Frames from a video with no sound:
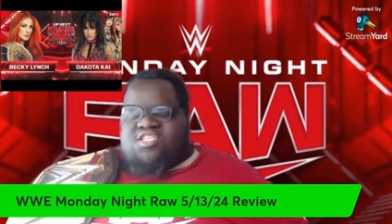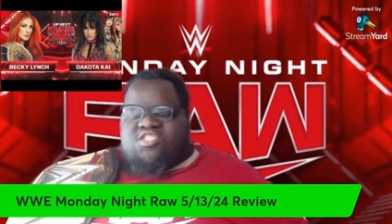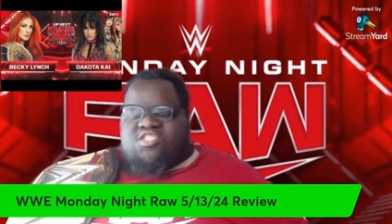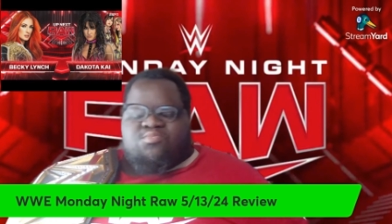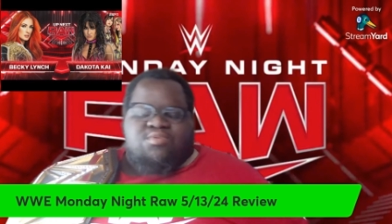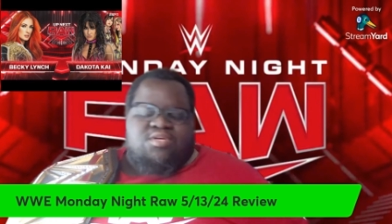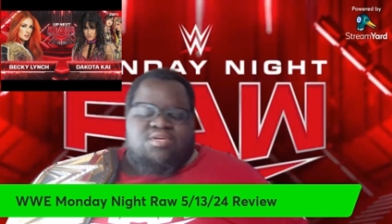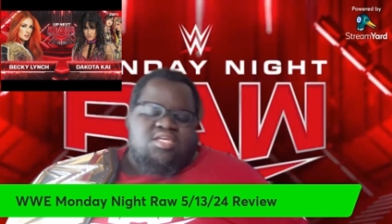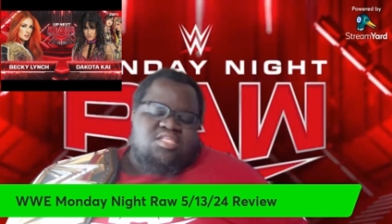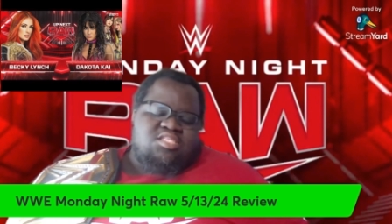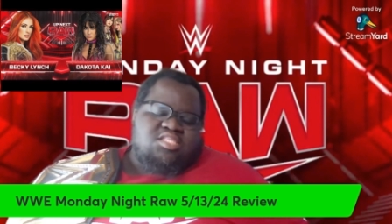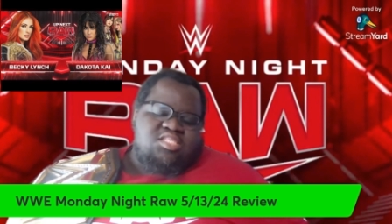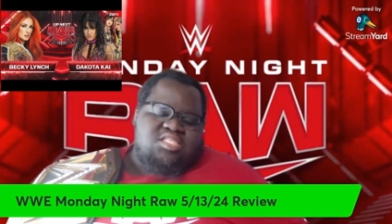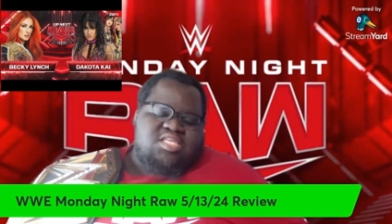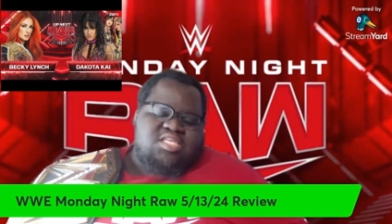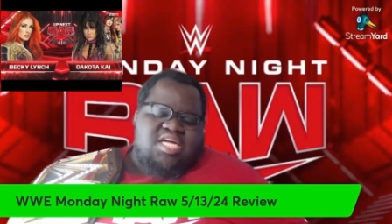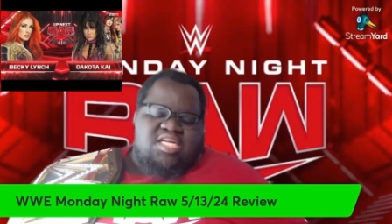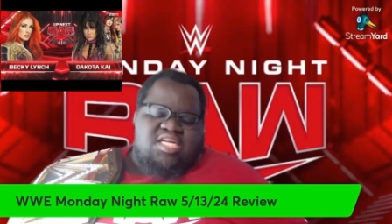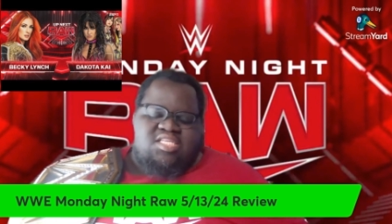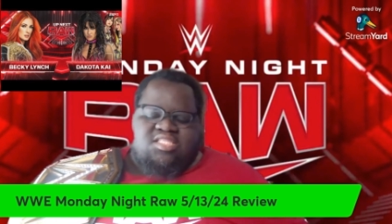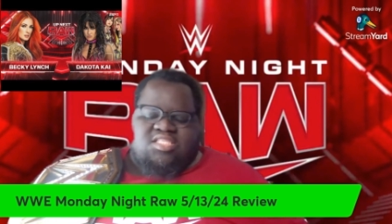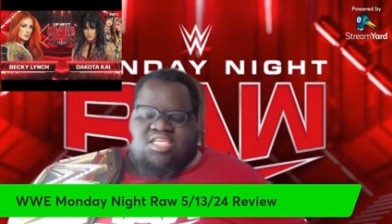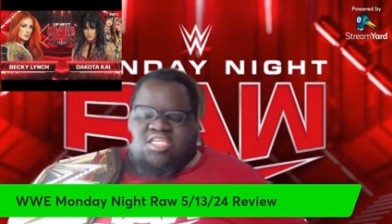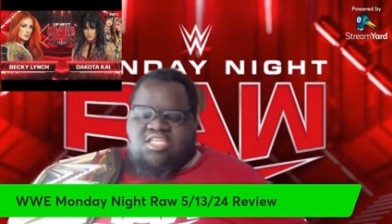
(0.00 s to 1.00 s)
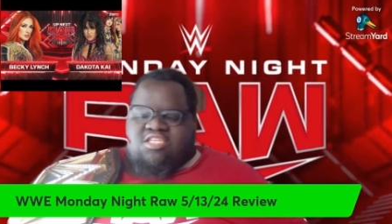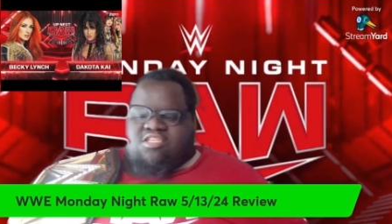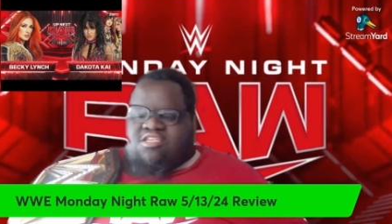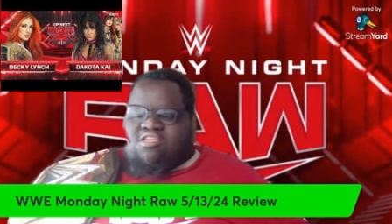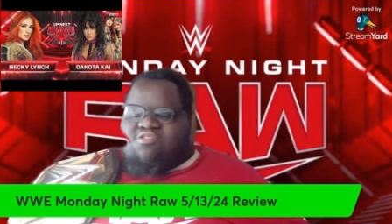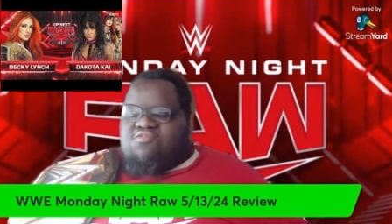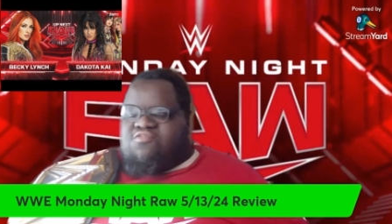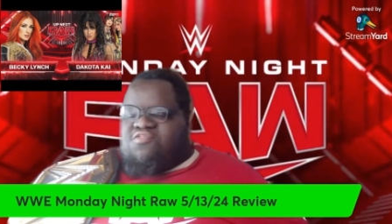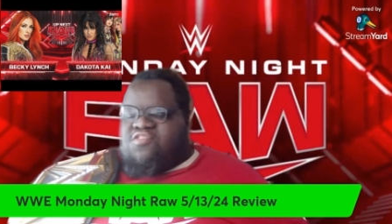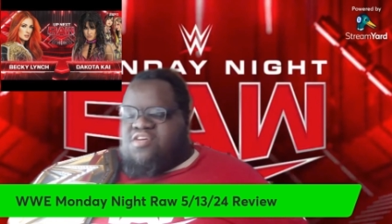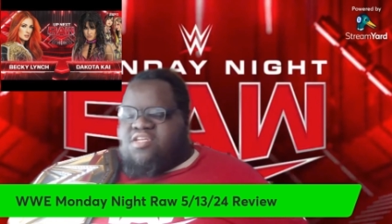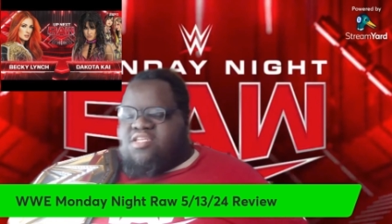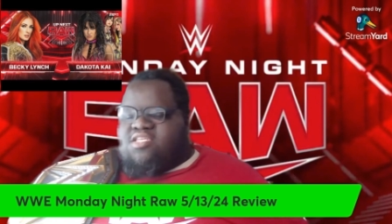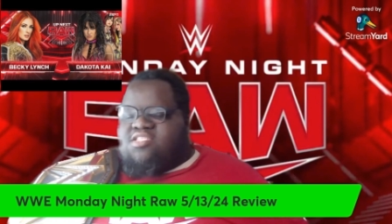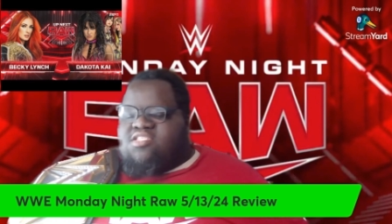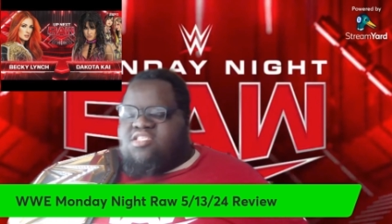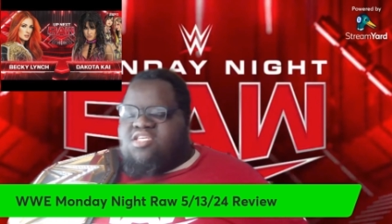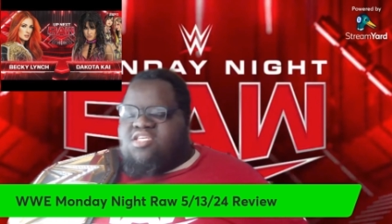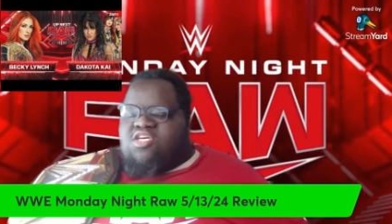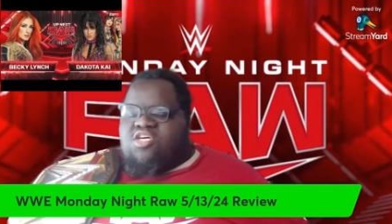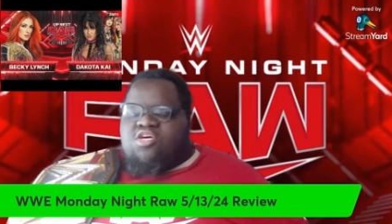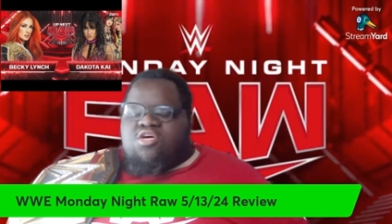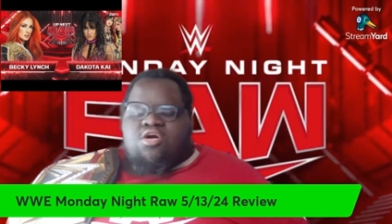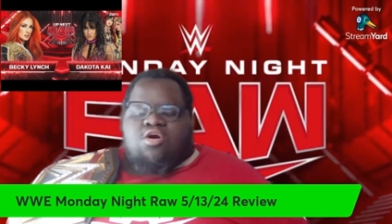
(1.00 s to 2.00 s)
but it just had a DQ finish
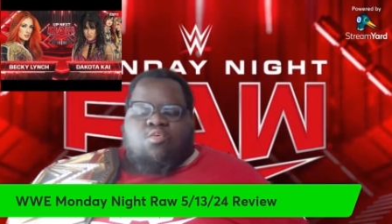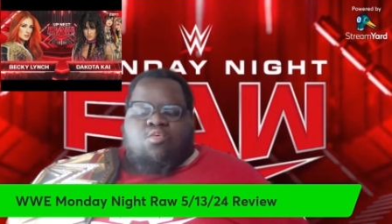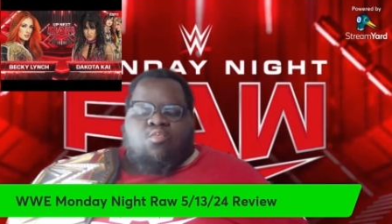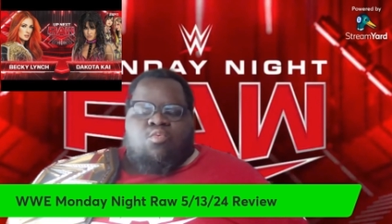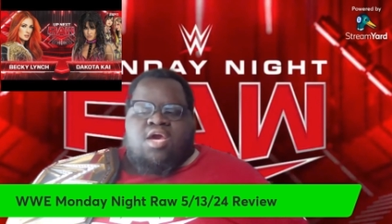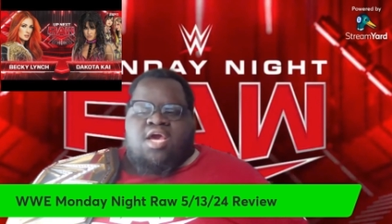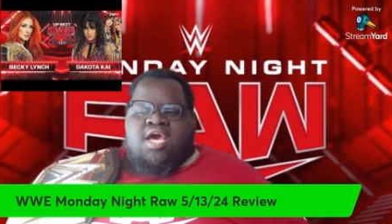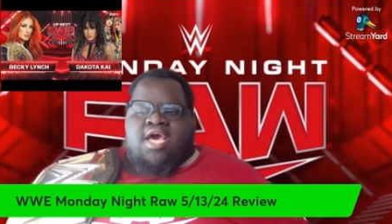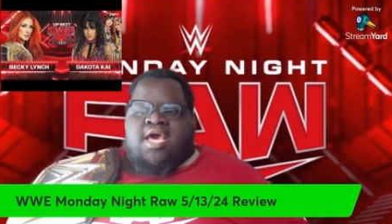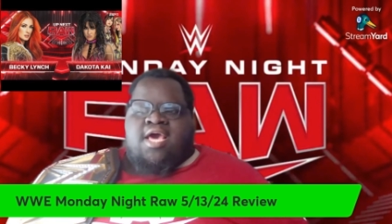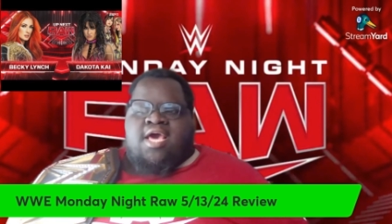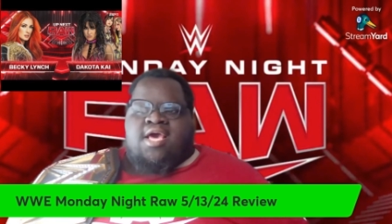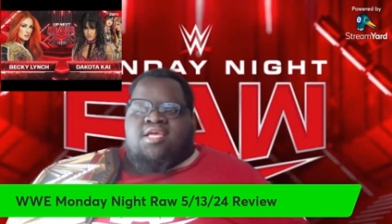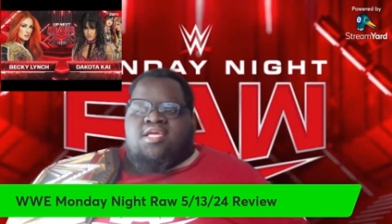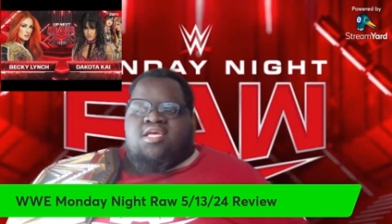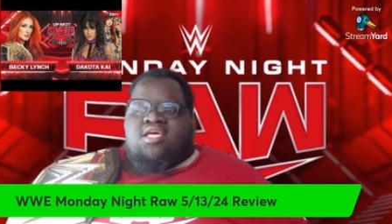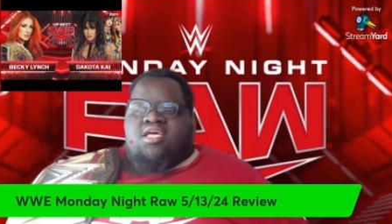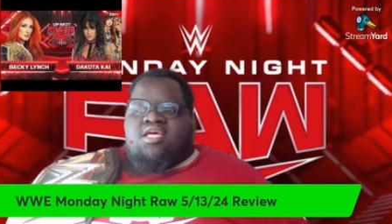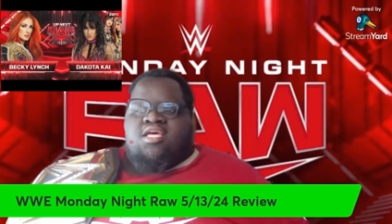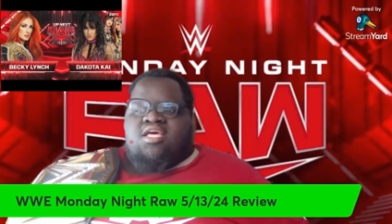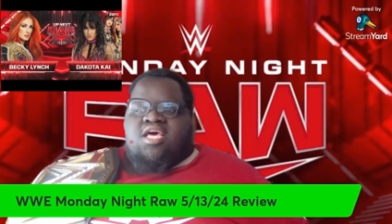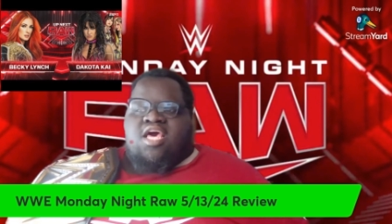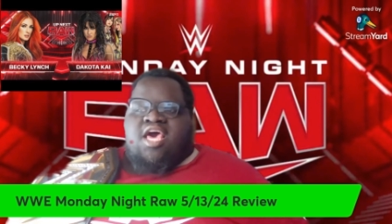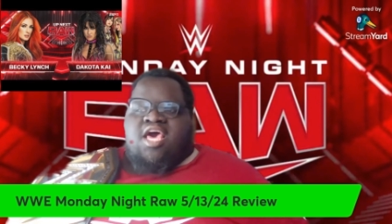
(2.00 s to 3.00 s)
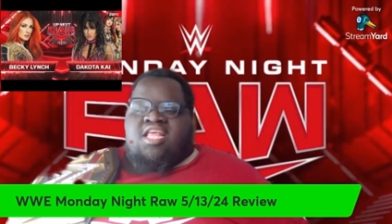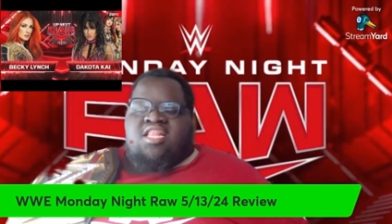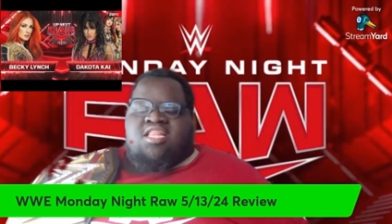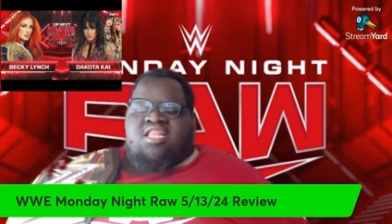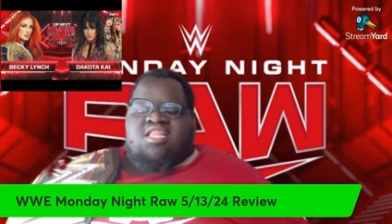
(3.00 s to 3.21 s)
when it looked